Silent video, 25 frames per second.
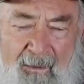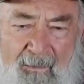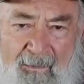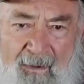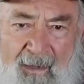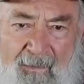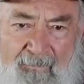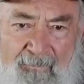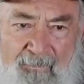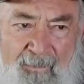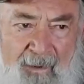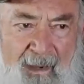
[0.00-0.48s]

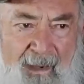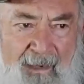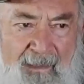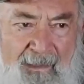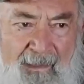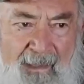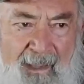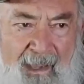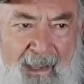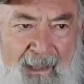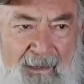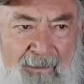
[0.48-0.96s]
Quite
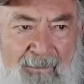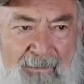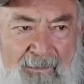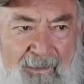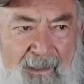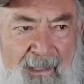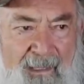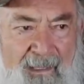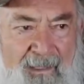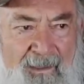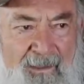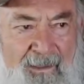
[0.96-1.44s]
frankly, I don't
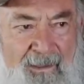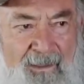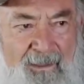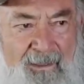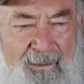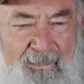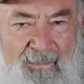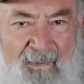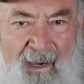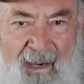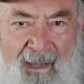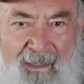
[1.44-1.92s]
think you're
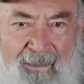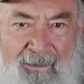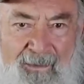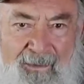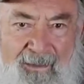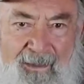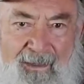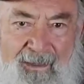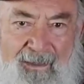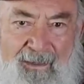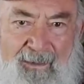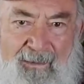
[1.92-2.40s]
going to bother
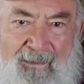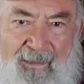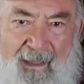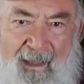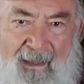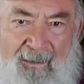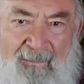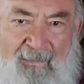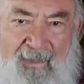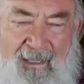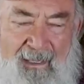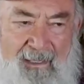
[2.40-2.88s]
to do
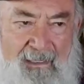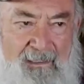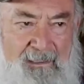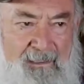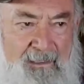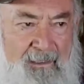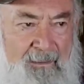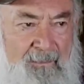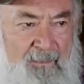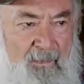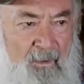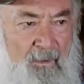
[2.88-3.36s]
that
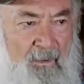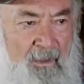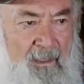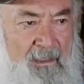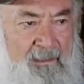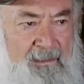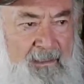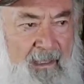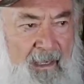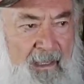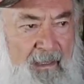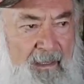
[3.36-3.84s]
because you're more
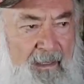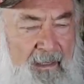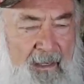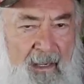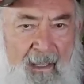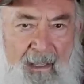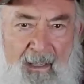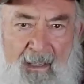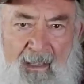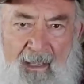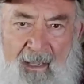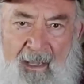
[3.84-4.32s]
excited